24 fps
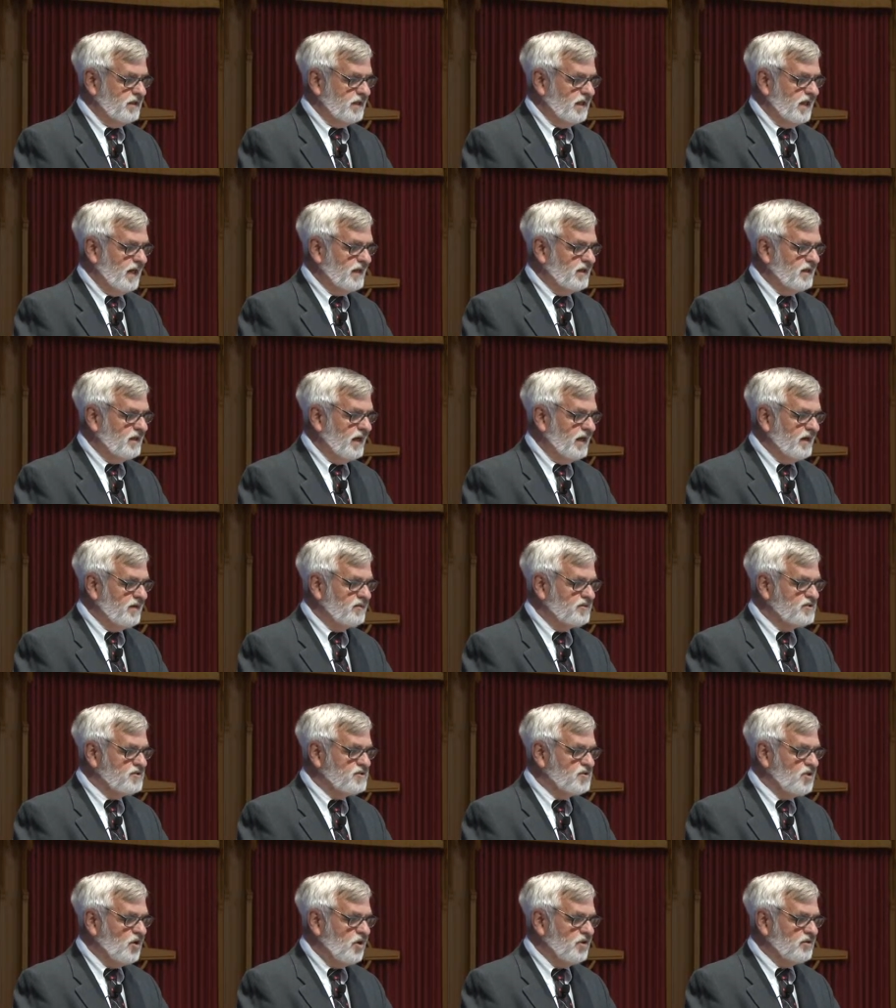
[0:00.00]
and like the
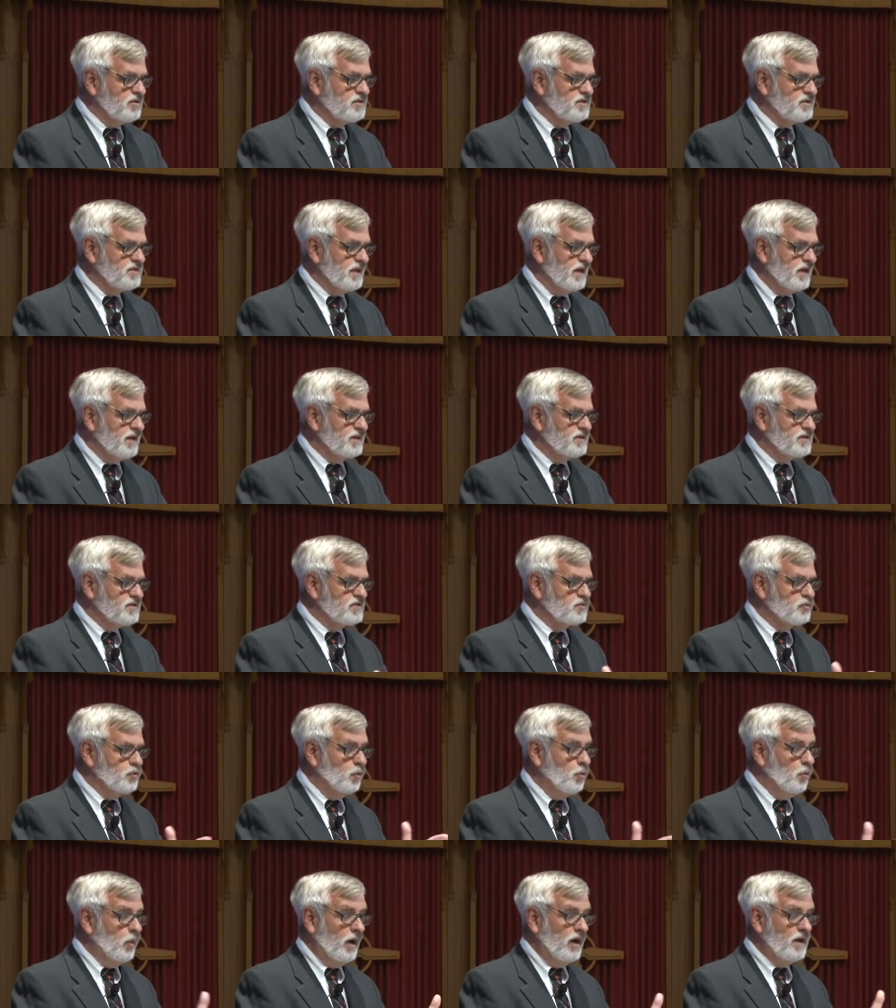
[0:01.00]
song says,
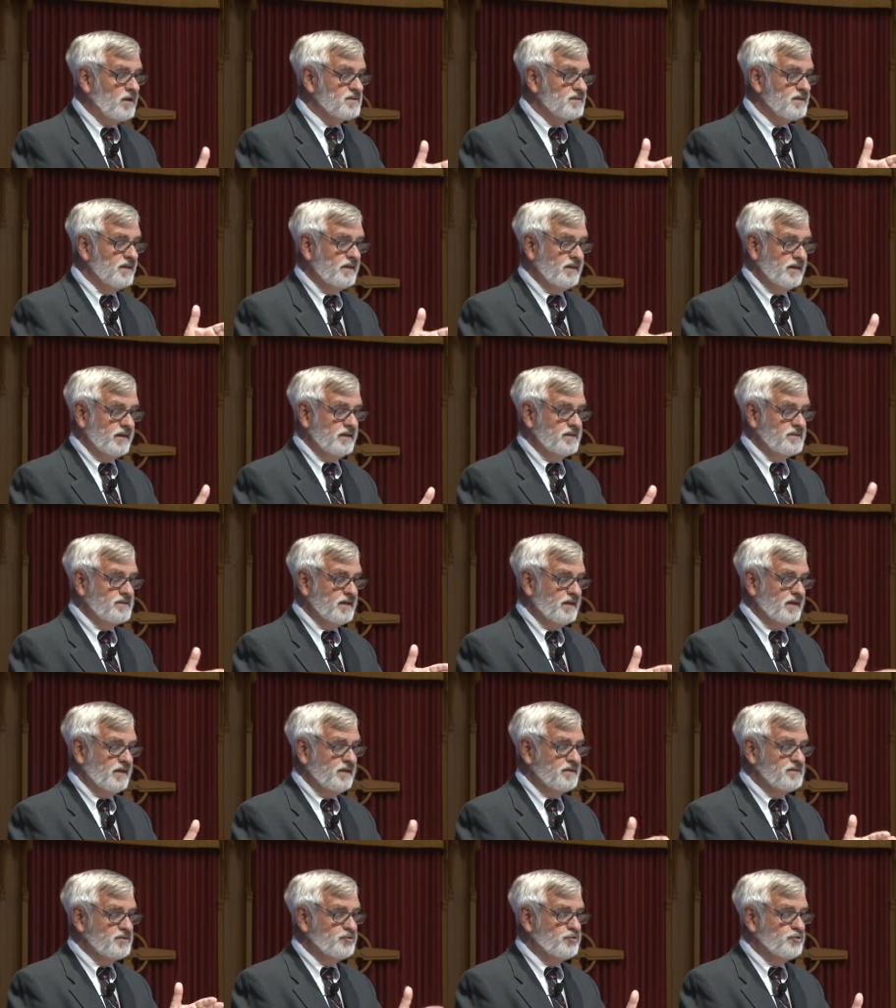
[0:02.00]
who was and is
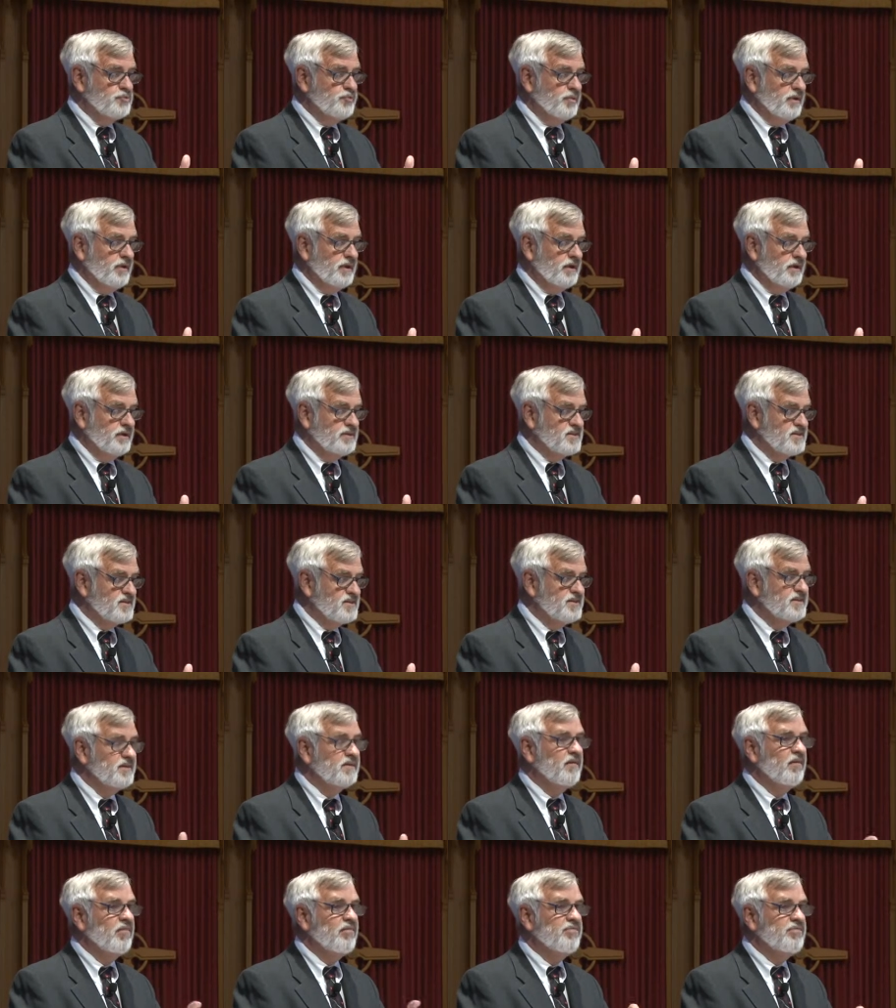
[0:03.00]
and is to be is
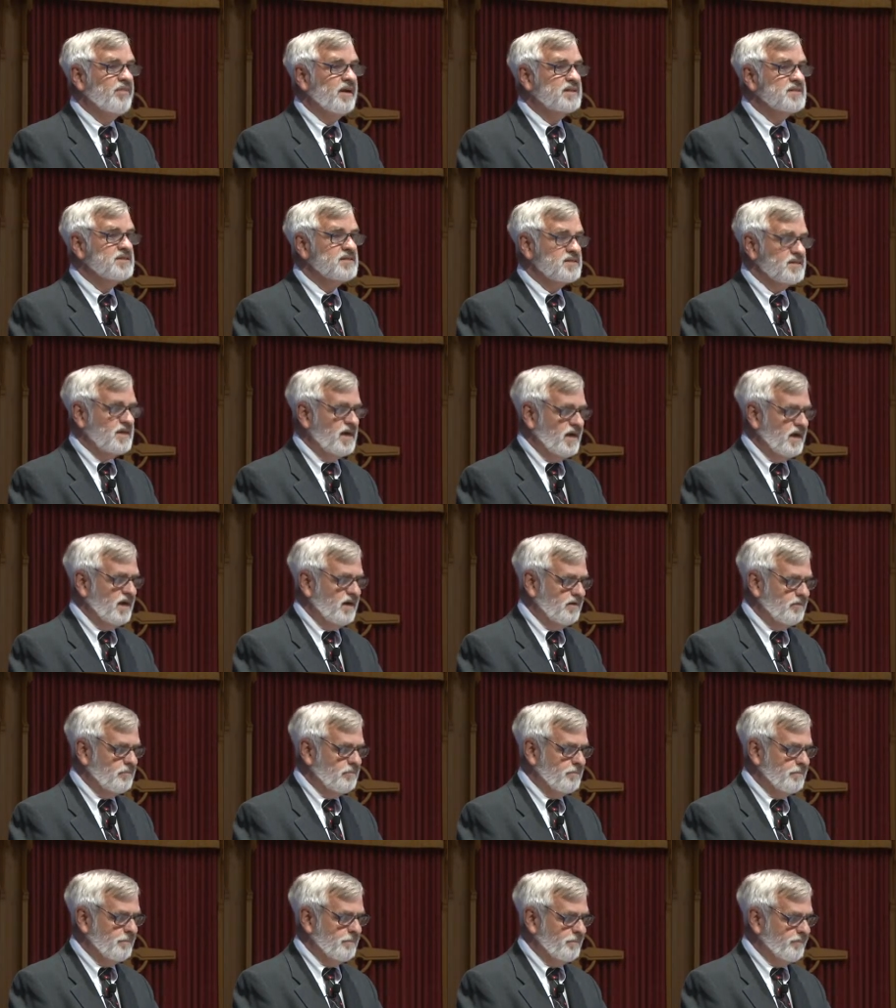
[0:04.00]
still the
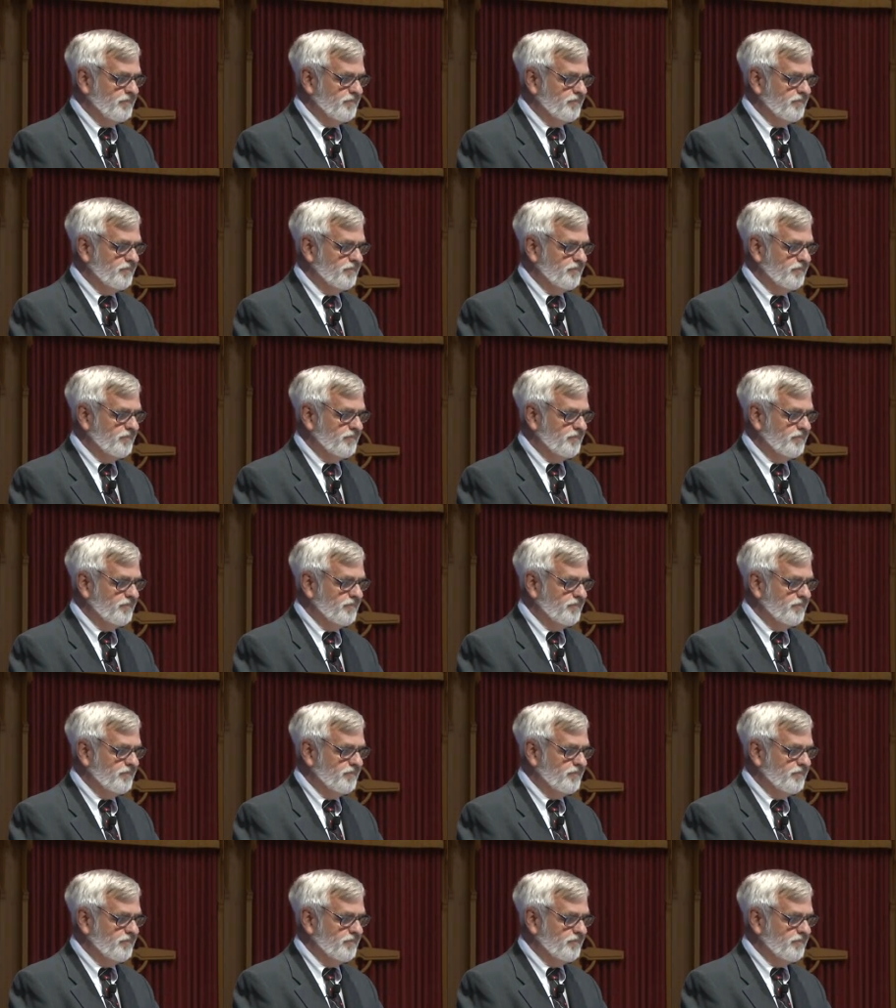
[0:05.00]
same.